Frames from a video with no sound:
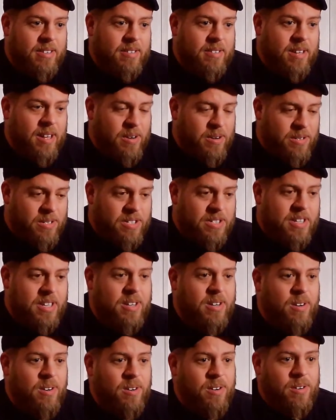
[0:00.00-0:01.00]
Leonard
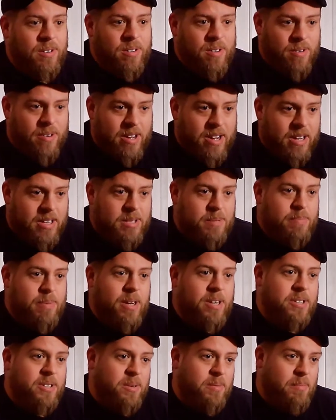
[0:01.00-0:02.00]
Skinner, 38
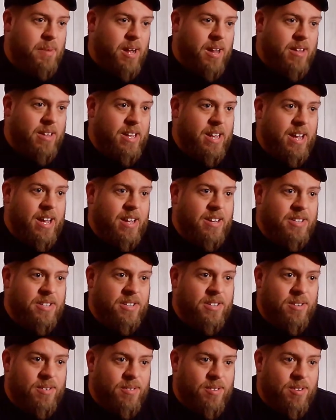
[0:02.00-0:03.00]
Special, Molly
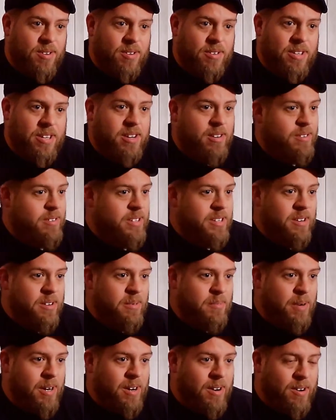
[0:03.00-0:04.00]
Hatchet. They're all near and dear to
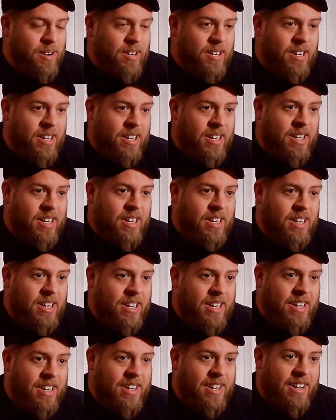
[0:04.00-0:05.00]
my heart.
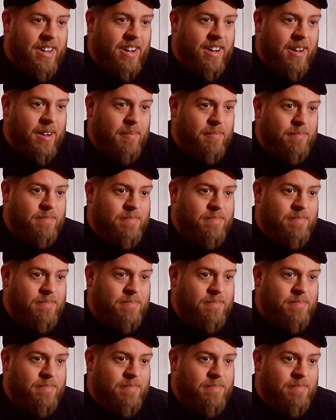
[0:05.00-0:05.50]
But